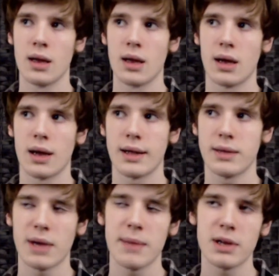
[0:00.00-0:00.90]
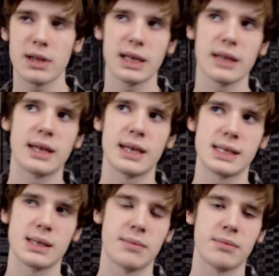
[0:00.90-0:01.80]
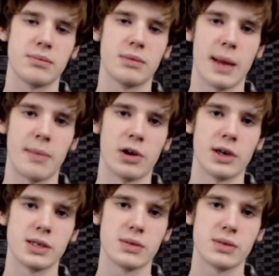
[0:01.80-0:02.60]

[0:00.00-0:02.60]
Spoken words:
You might be able to get that at some libraries,